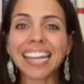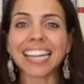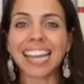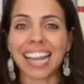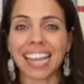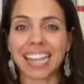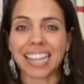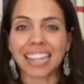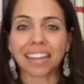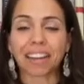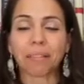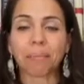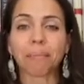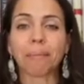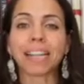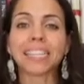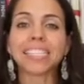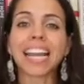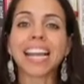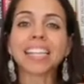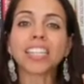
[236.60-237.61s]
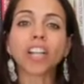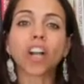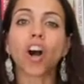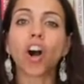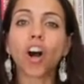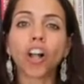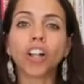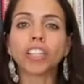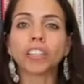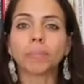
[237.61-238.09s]
night, my dad
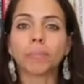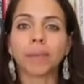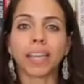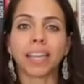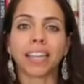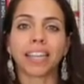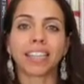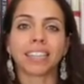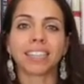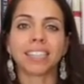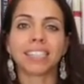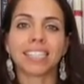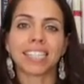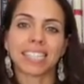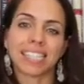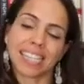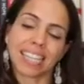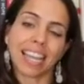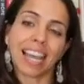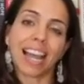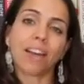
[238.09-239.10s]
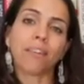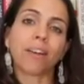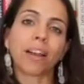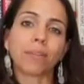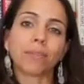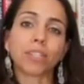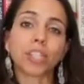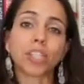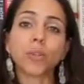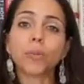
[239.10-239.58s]
called me to see how I
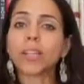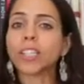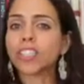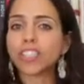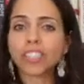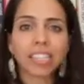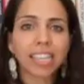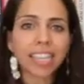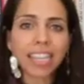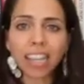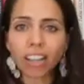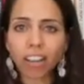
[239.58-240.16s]
was doing, just like he